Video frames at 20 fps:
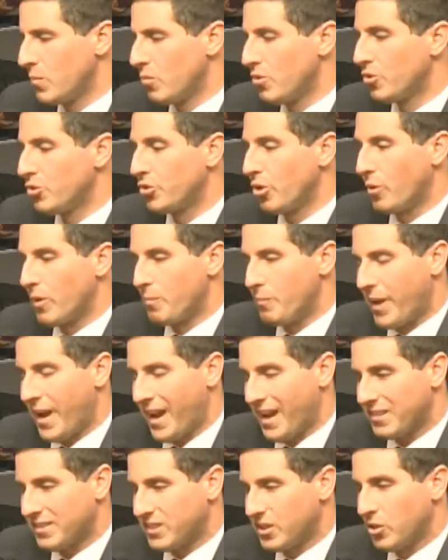So it
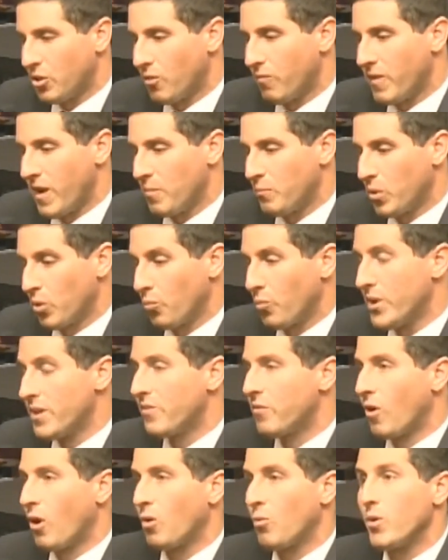passed in November. We
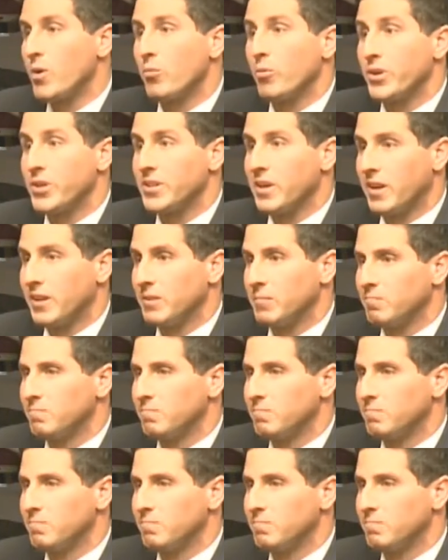thought we were done.